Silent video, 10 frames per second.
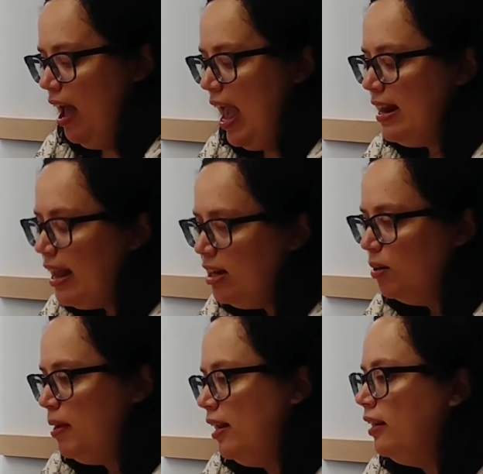And
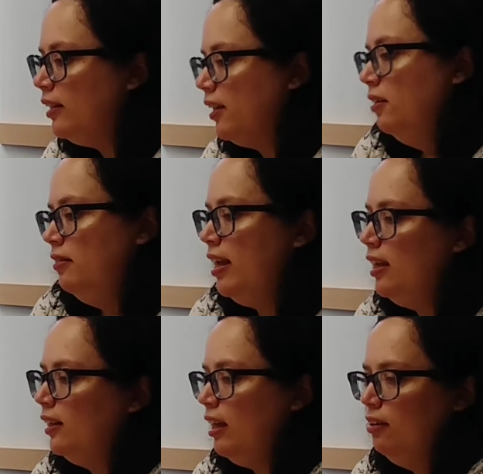intermediate
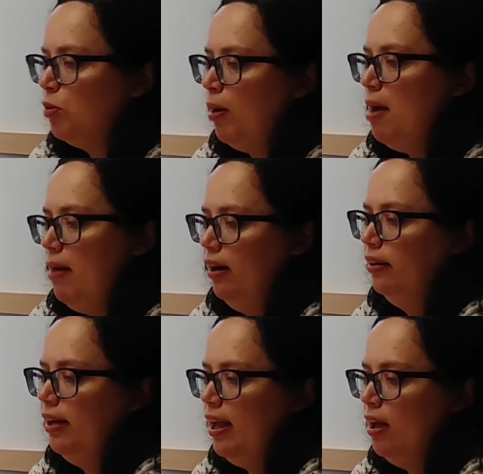scrutiny is used
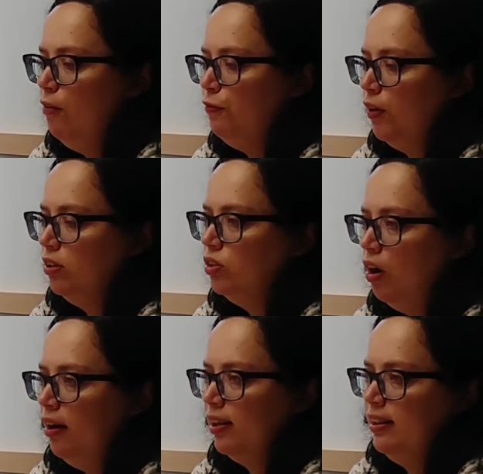primarily for
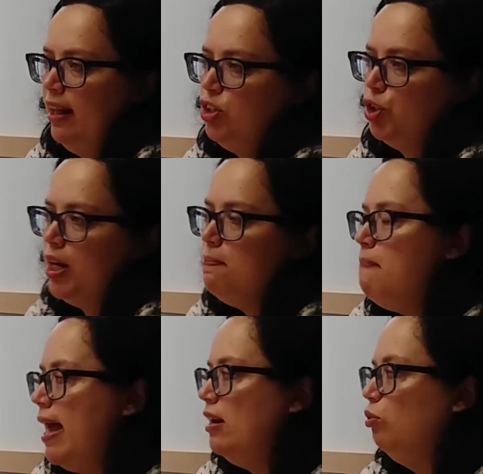laws that treat
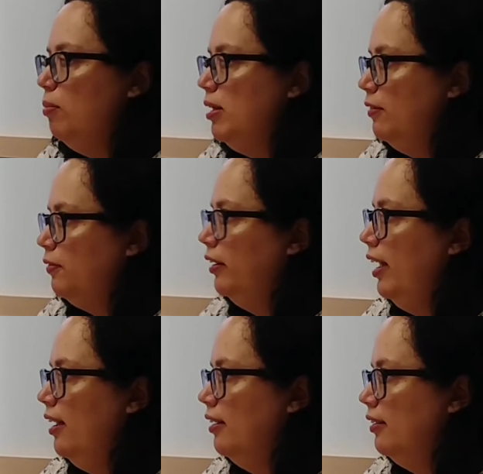men and women differently.
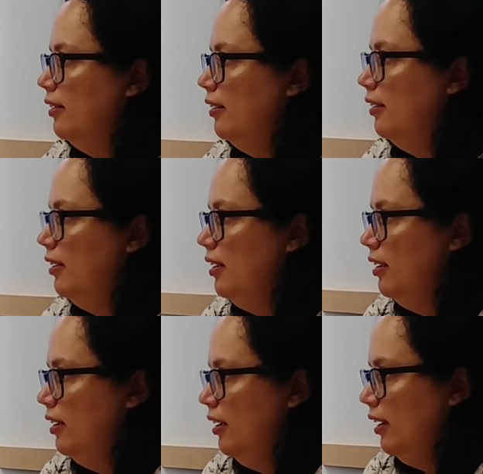
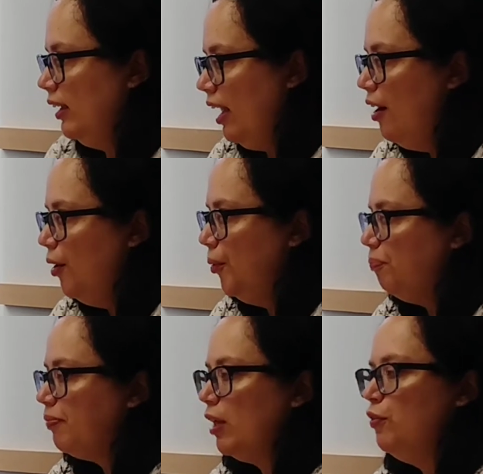
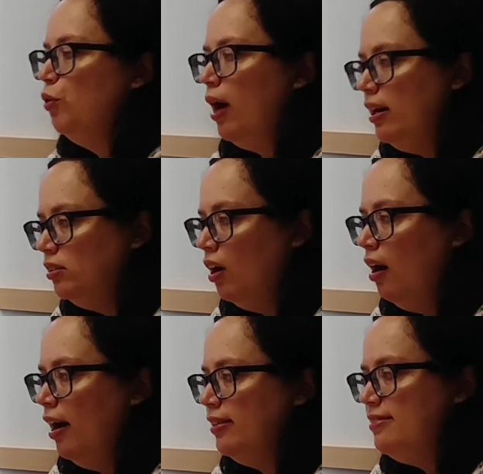So if you write a
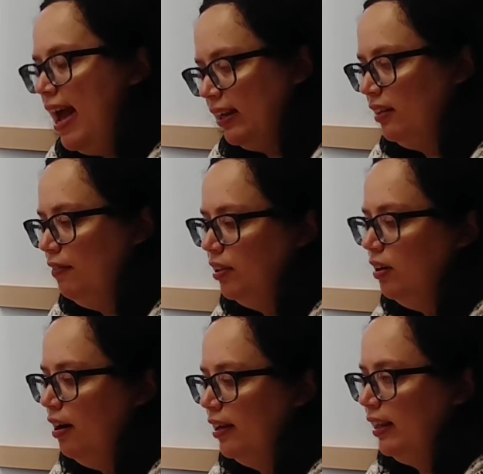law and the text of the
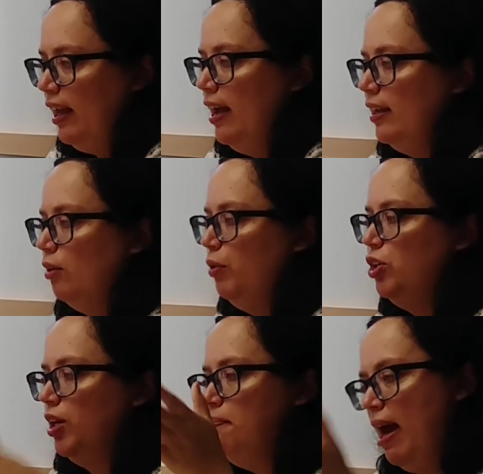law says, we
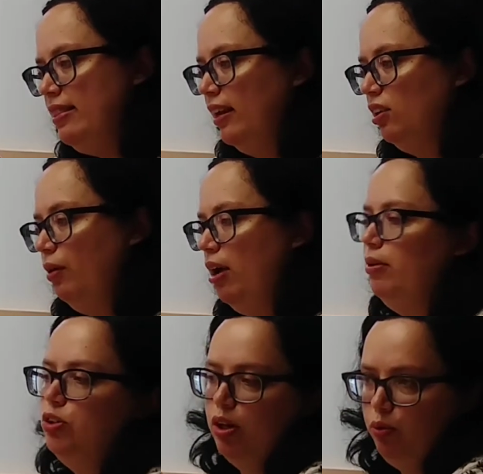treat men this way,
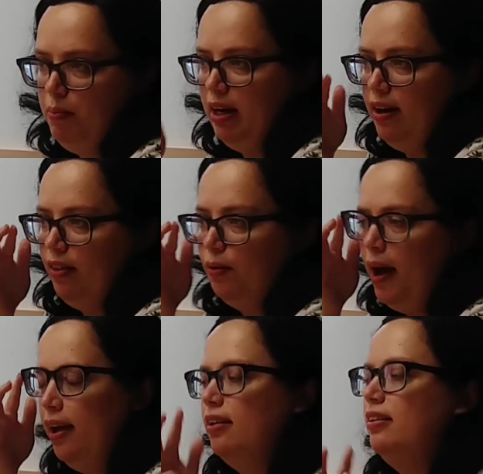we treat women another
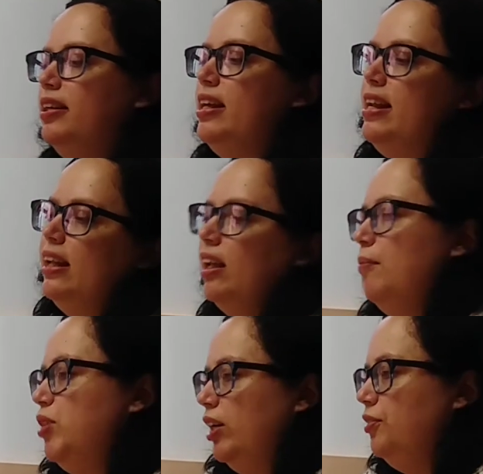way, it is
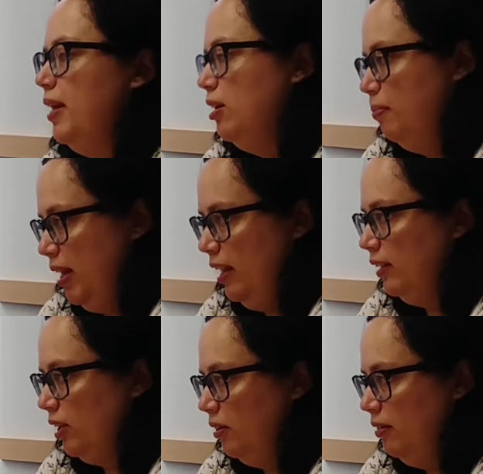subject to intermediate
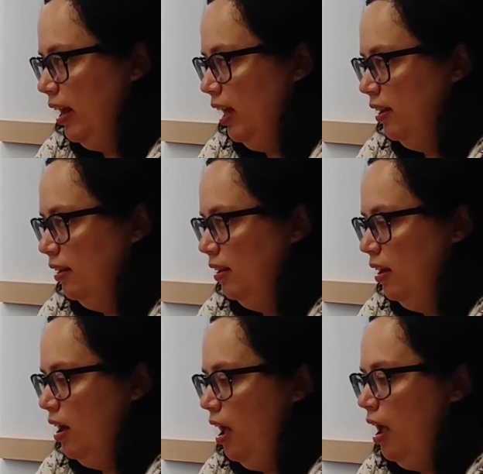scrutiny.
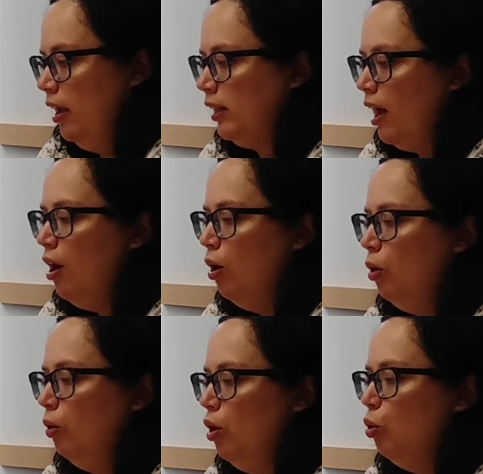
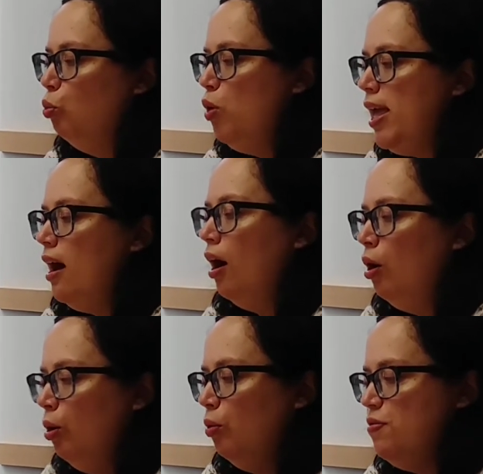So we
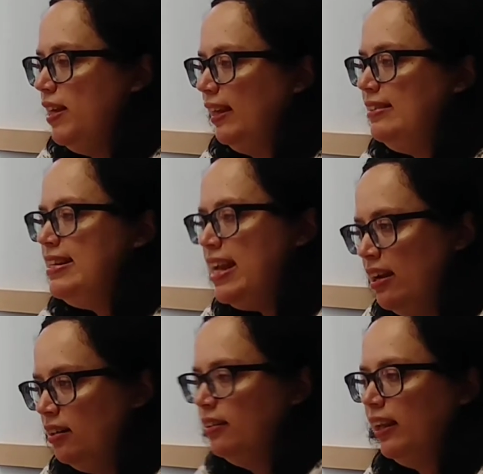owe this
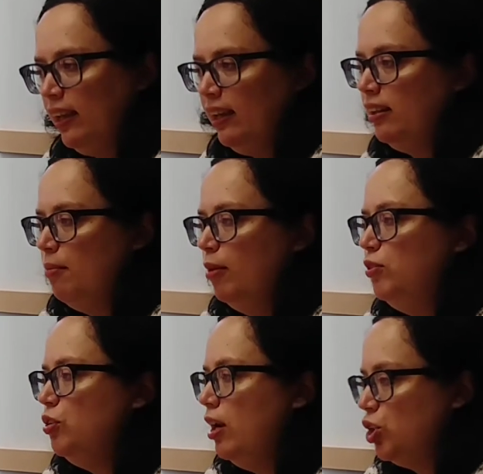tiered system of
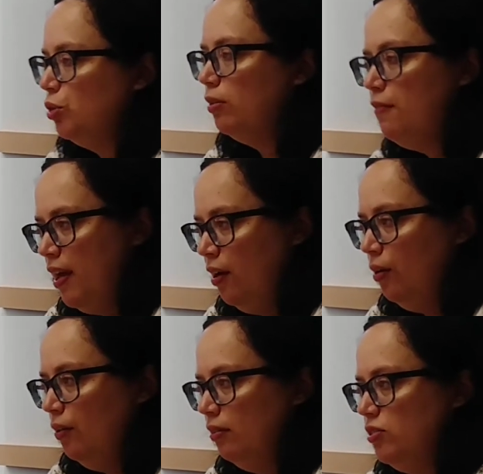judicial review
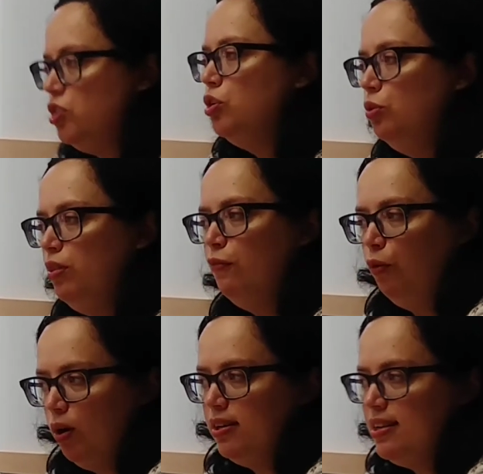to the
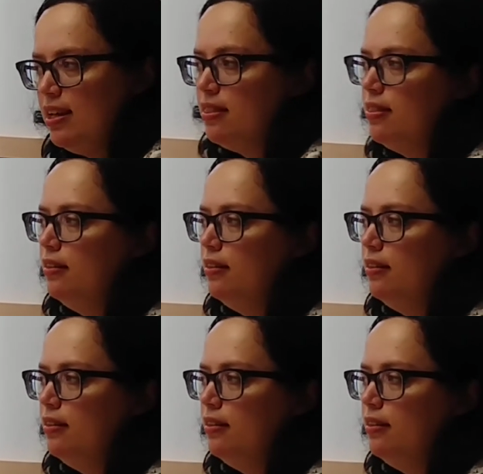14th